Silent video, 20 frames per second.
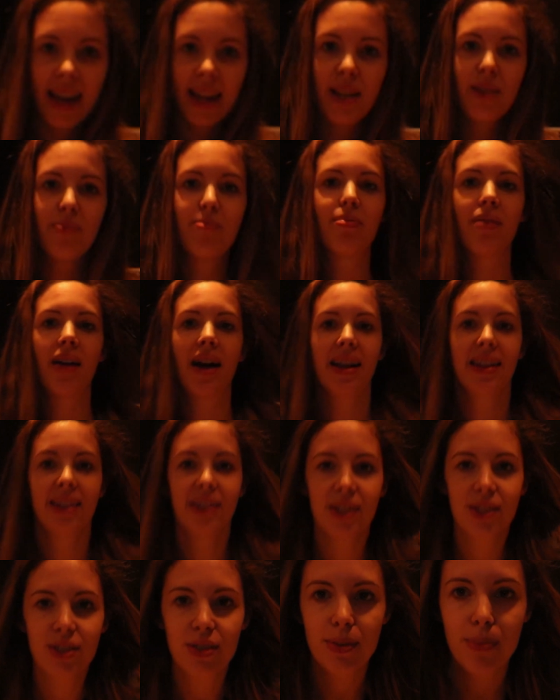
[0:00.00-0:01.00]
any
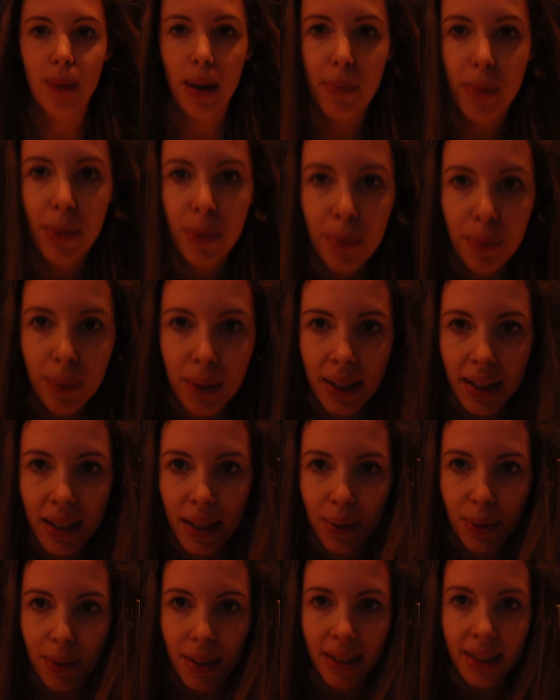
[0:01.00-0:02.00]
brighter, so it might be
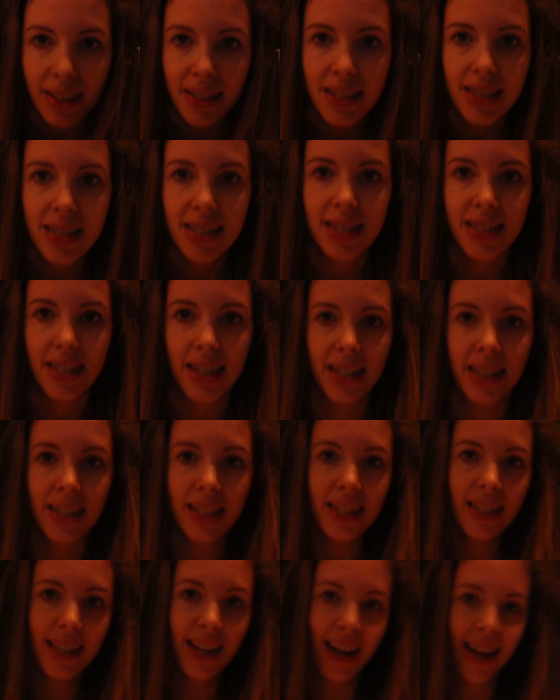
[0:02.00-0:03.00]
really
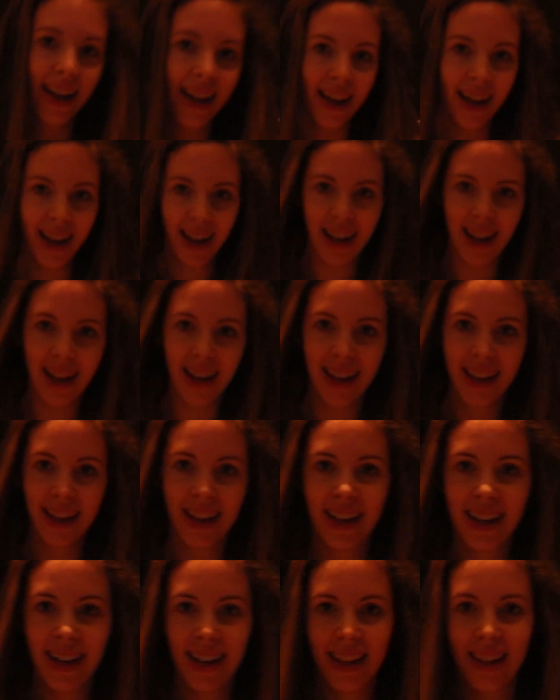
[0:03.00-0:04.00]
shitty.
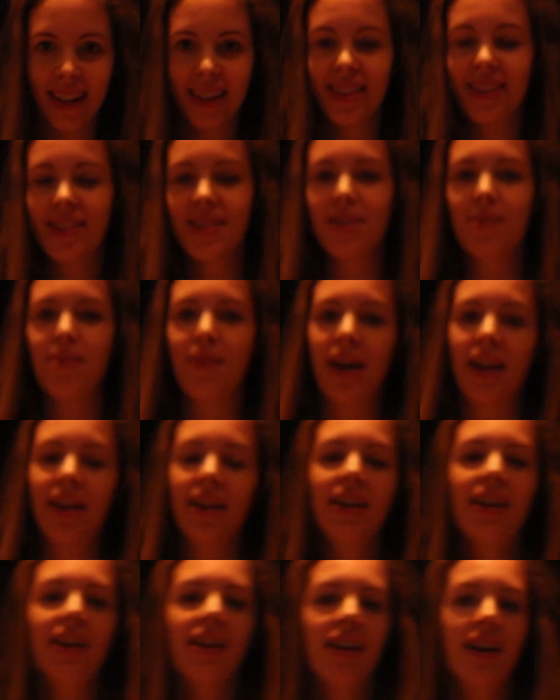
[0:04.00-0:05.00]
It doesn't
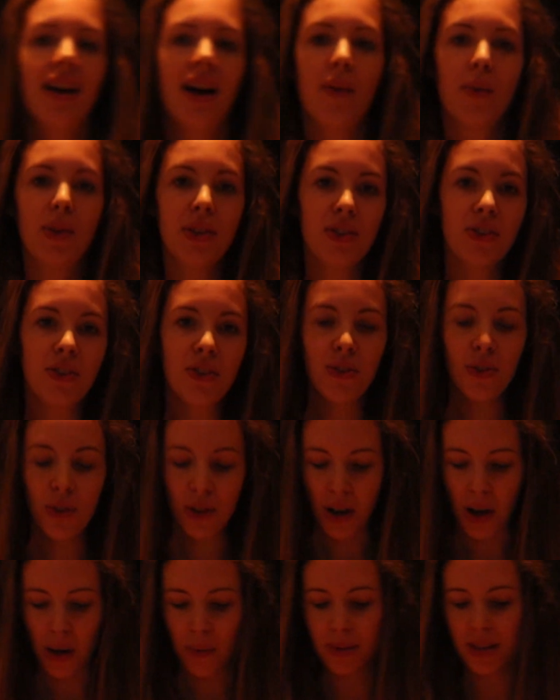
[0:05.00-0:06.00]
matter. I wanted to do
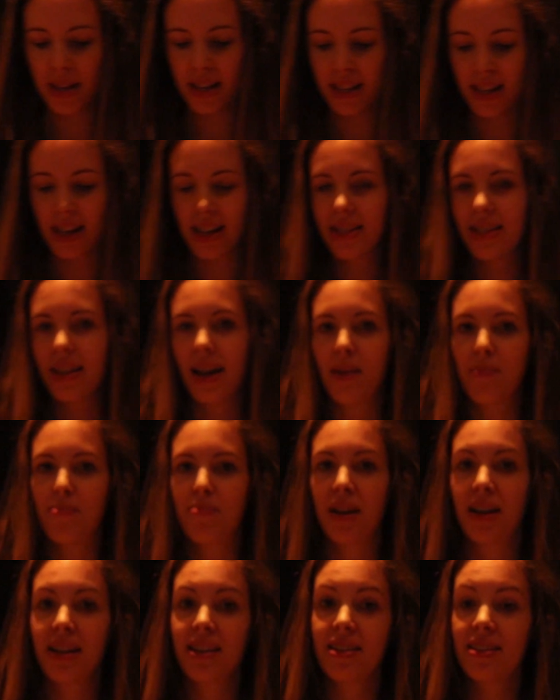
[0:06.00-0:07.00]
an update as I'm
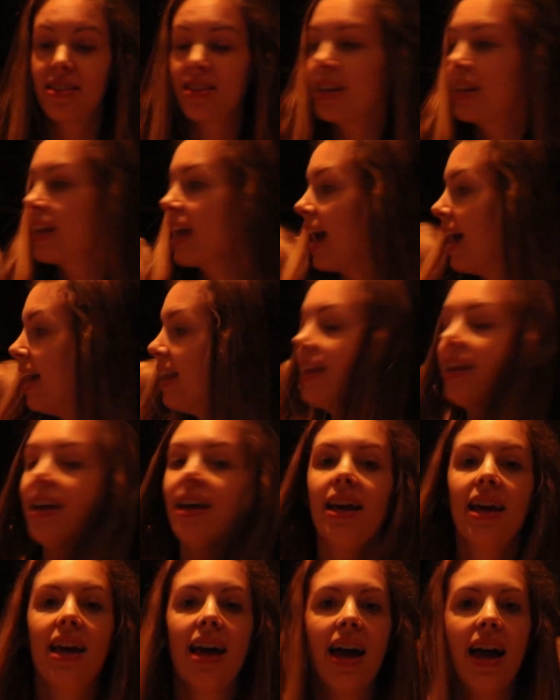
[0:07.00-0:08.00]
pregnant again,
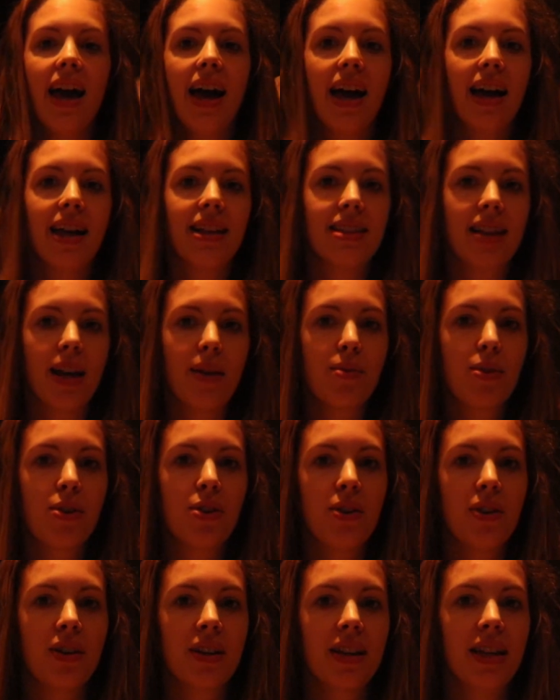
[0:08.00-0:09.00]
and I'm
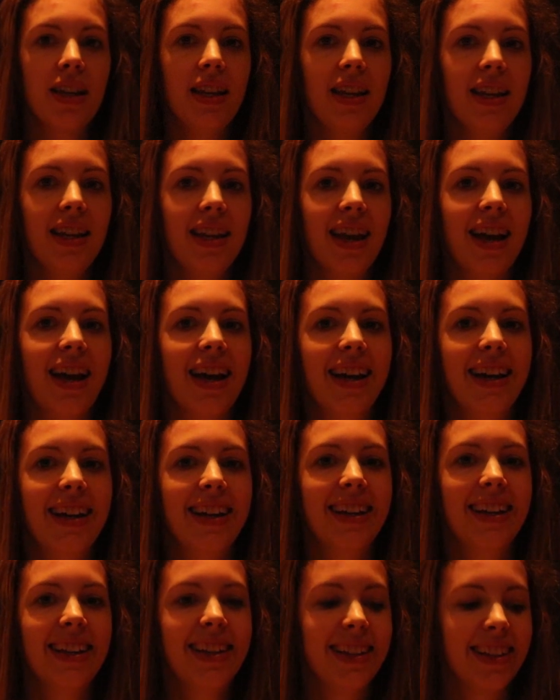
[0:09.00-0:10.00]
currently...
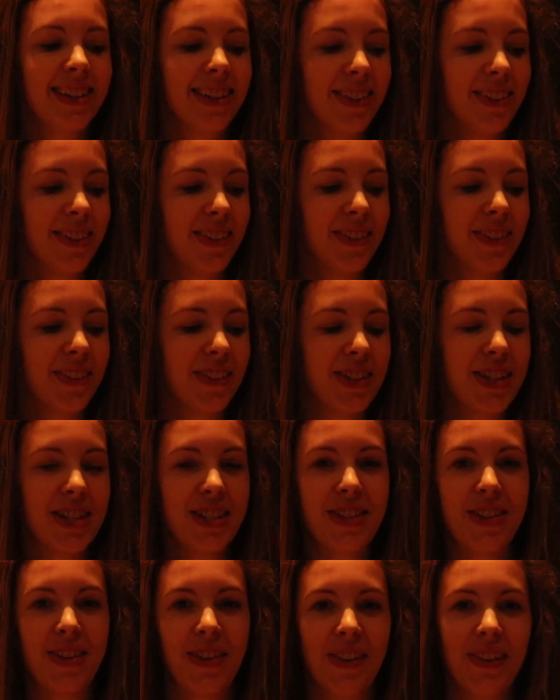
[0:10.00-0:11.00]
Uh-oh,
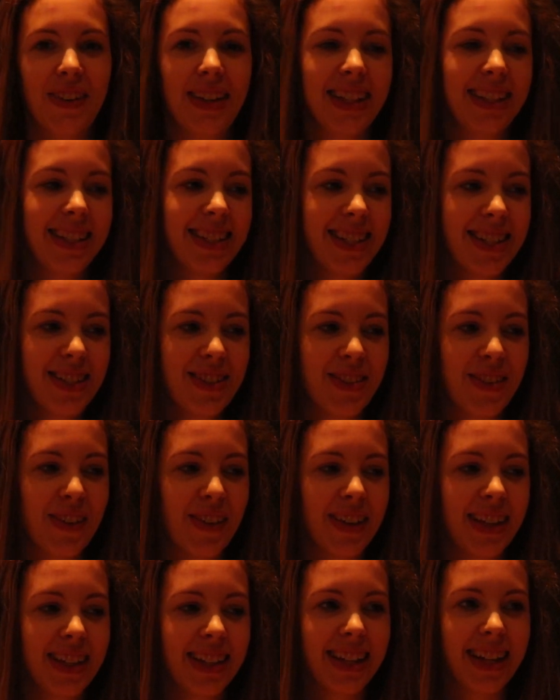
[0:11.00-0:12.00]
she's going
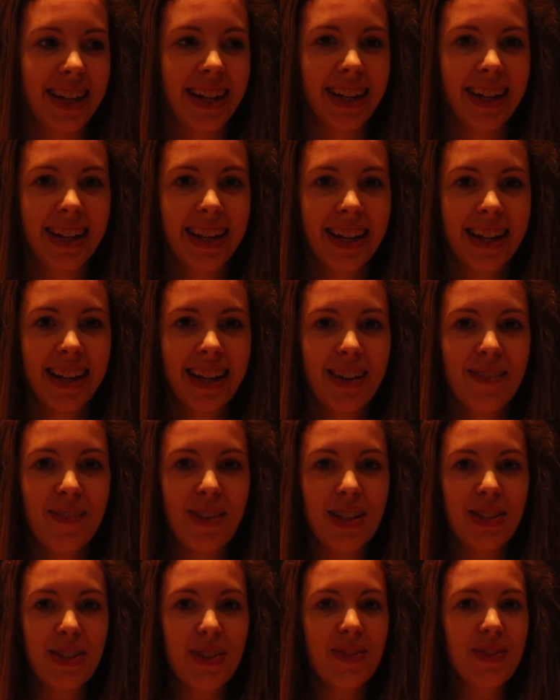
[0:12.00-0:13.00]
there.
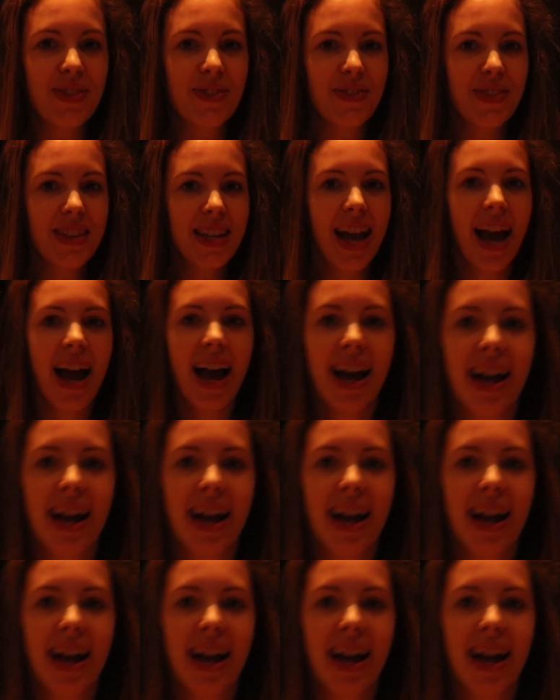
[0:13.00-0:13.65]
Pas op, Sophia!